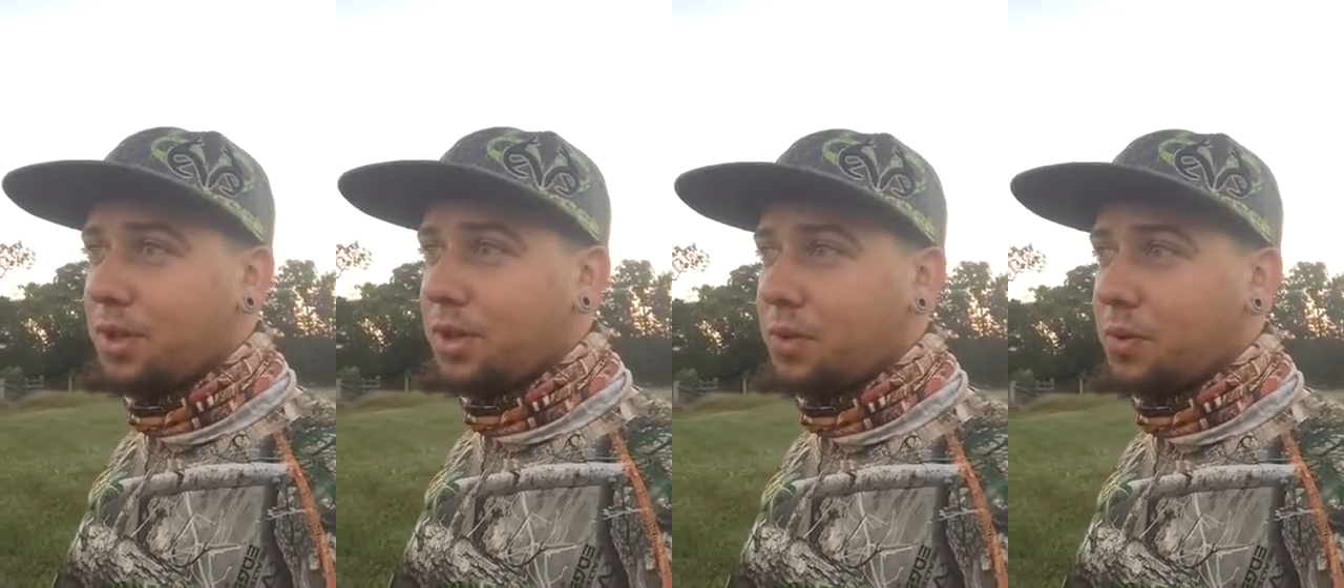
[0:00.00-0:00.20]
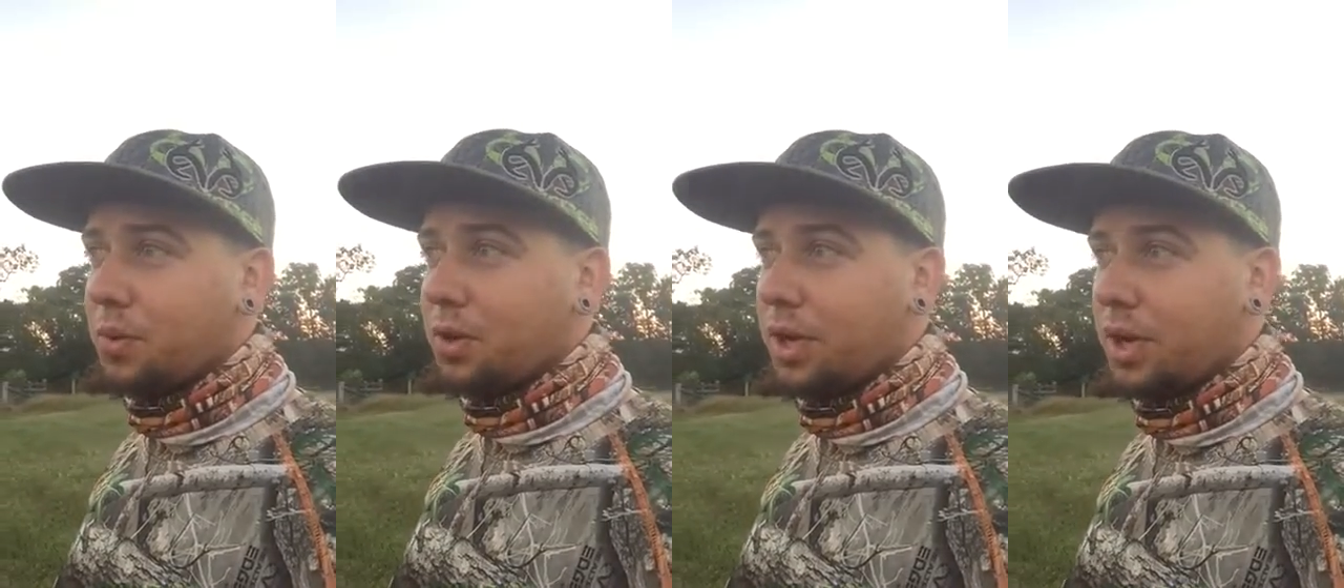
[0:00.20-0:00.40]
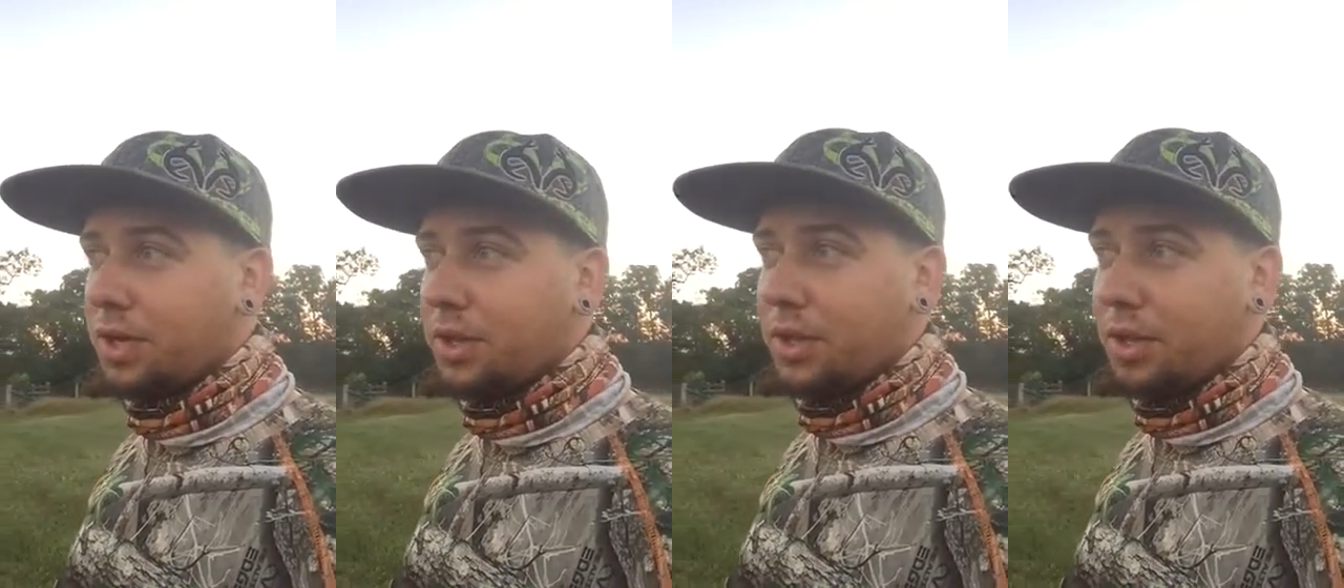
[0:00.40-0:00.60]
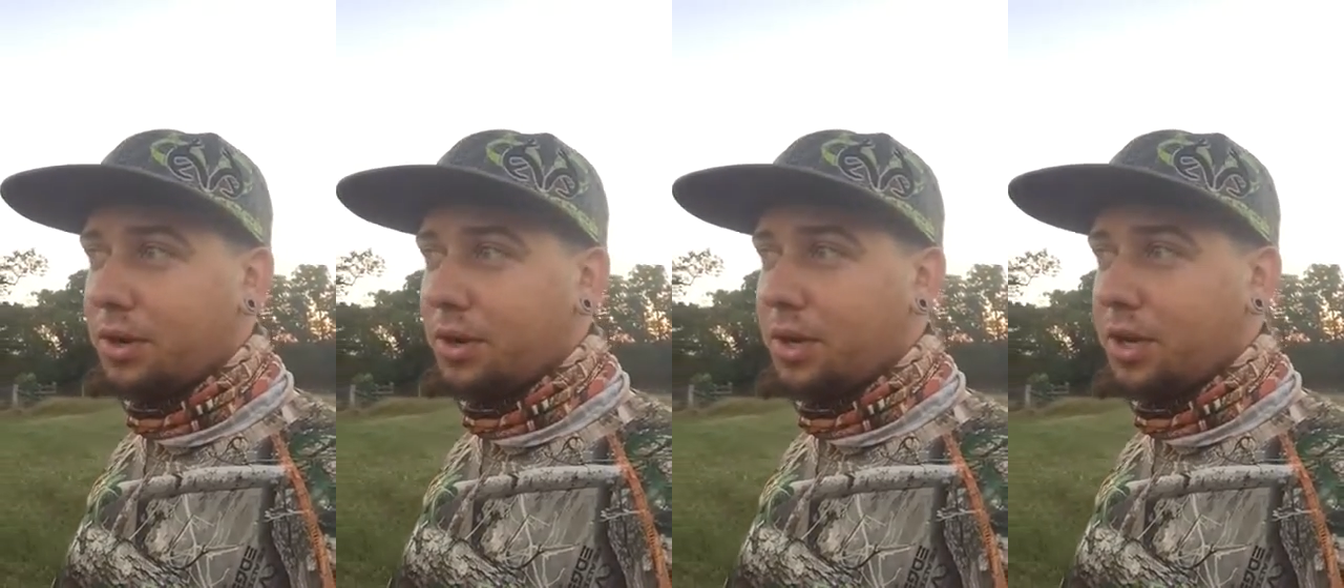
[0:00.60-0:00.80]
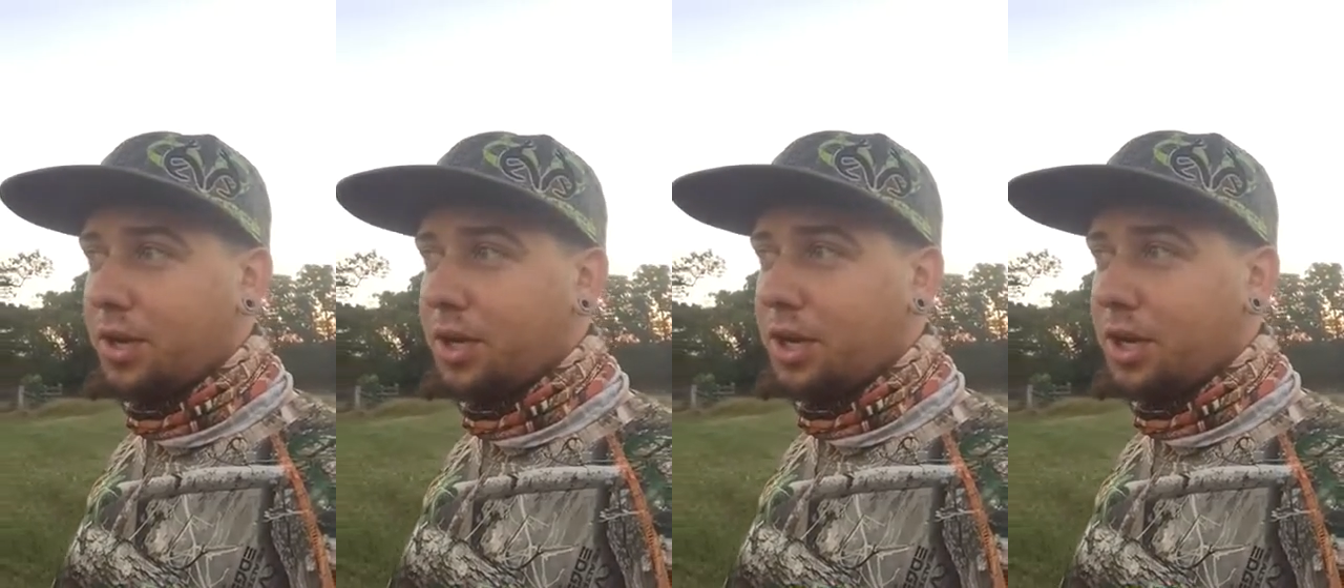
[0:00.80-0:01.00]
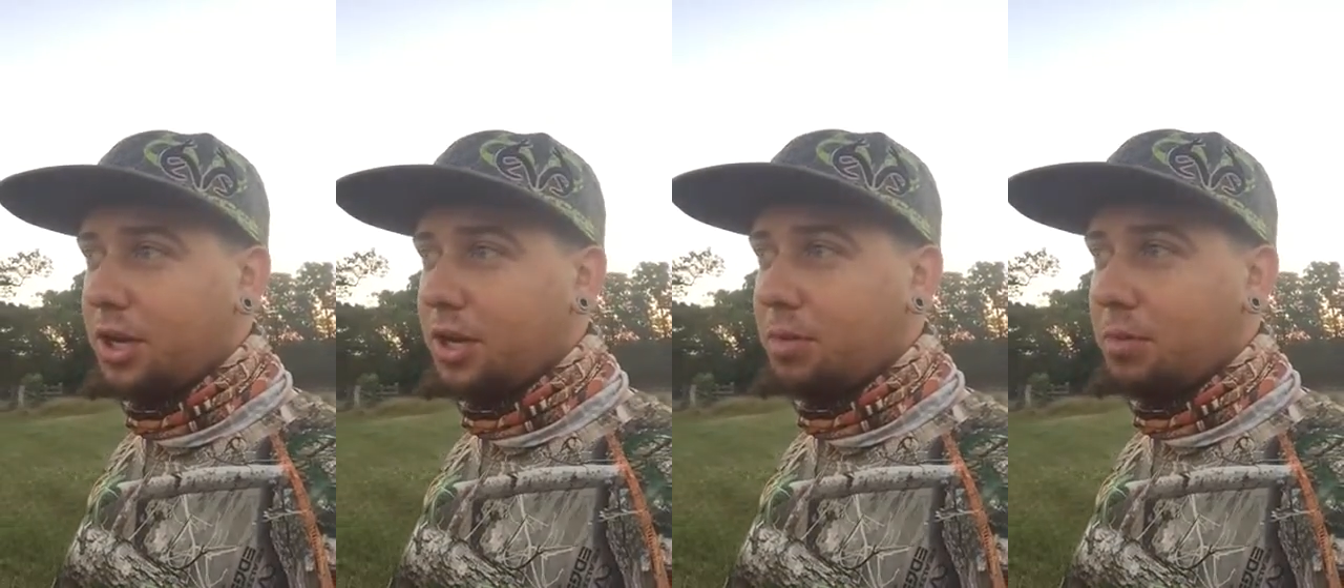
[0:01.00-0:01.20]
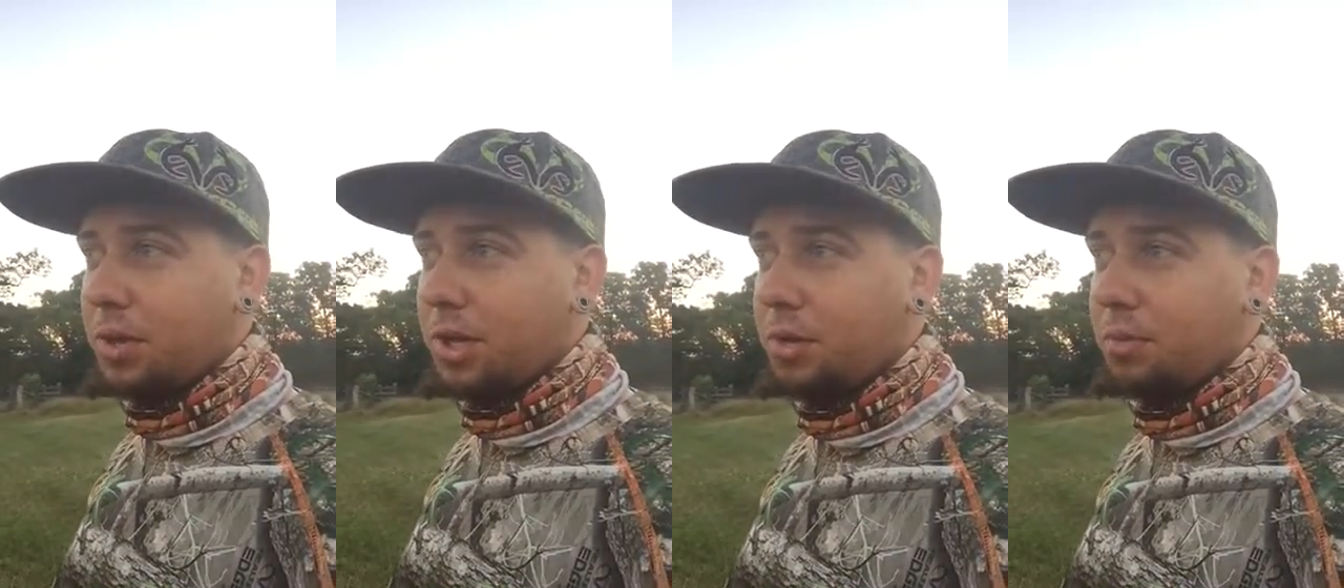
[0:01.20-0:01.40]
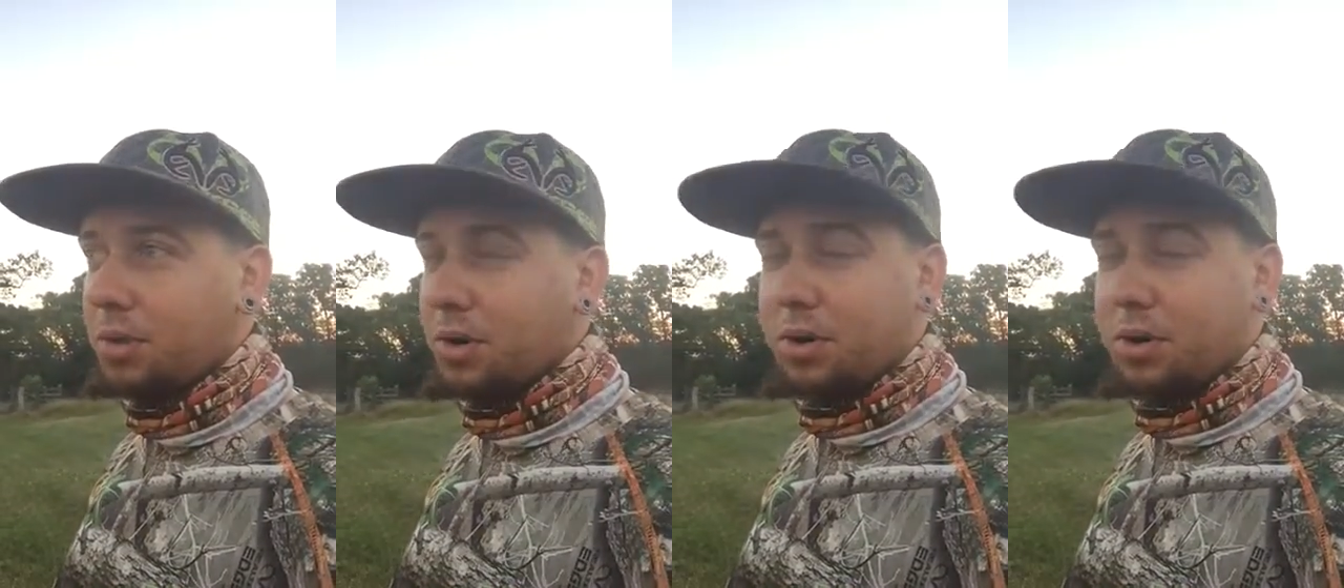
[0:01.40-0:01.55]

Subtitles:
to where I thought it needed to be.